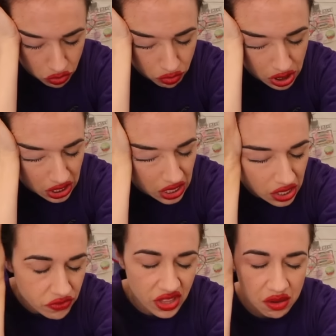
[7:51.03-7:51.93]
don't need
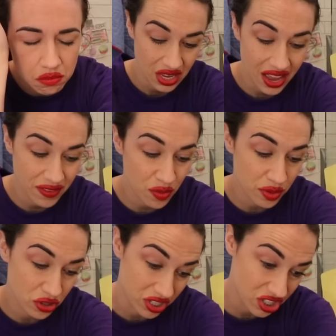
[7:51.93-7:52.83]
any of them. I have you,
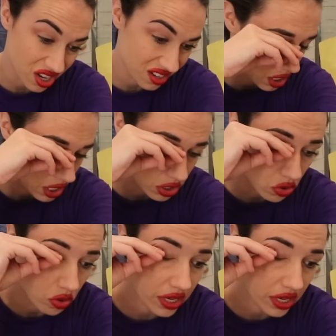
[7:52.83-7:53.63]
Patricia. And that's all